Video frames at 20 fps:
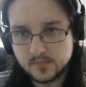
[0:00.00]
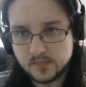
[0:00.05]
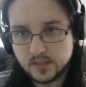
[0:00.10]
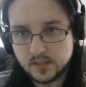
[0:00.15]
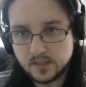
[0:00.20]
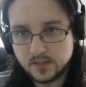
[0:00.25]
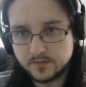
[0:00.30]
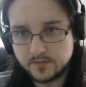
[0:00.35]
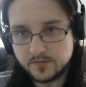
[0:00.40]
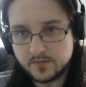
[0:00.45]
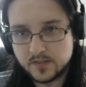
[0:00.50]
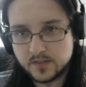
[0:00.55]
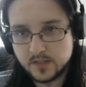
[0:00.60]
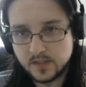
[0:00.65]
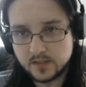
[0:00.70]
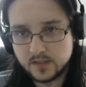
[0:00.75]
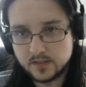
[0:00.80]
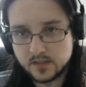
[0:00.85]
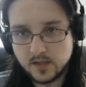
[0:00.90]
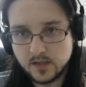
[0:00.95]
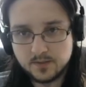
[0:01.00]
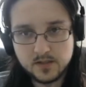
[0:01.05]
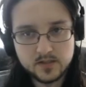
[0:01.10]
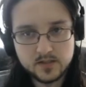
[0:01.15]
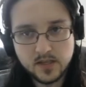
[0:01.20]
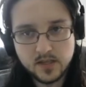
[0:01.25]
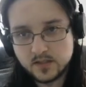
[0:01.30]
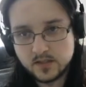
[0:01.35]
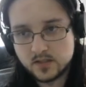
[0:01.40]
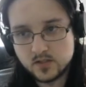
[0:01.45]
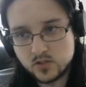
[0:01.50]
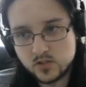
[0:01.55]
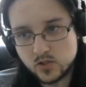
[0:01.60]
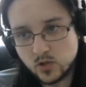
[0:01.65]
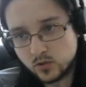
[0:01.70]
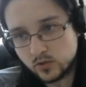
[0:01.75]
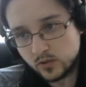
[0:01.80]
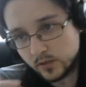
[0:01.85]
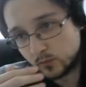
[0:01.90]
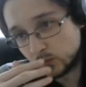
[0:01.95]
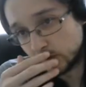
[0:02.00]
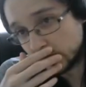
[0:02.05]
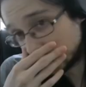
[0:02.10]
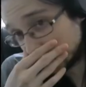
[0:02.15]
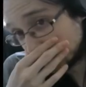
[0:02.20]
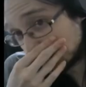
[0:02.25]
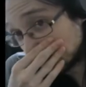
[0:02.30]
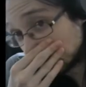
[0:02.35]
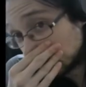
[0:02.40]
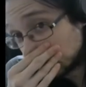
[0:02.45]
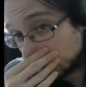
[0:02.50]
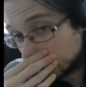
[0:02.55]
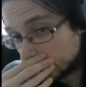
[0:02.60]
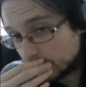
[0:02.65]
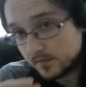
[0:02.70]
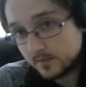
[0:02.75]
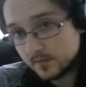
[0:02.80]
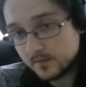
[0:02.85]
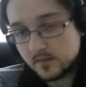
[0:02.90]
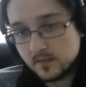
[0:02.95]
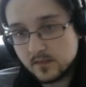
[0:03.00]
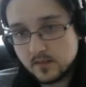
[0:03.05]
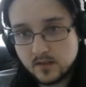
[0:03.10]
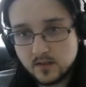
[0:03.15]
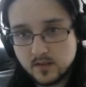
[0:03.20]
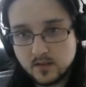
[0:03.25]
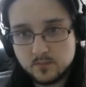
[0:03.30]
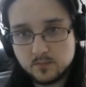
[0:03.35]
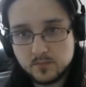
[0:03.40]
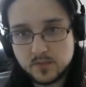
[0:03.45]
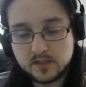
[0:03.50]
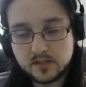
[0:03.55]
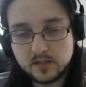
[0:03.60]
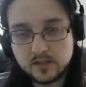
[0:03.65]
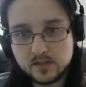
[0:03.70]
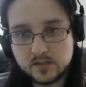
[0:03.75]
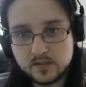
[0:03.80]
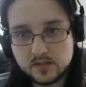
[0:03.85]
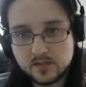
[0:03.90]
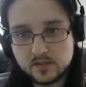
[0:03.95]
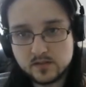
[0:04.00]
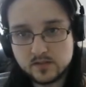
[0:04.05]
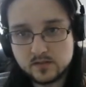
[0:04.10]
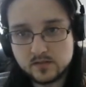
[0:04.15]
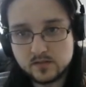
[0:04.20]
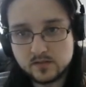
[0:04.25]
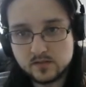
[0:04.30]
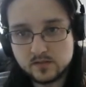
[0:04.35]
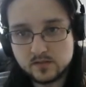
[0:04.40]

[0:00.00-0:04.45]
if takes, takes is totally winning because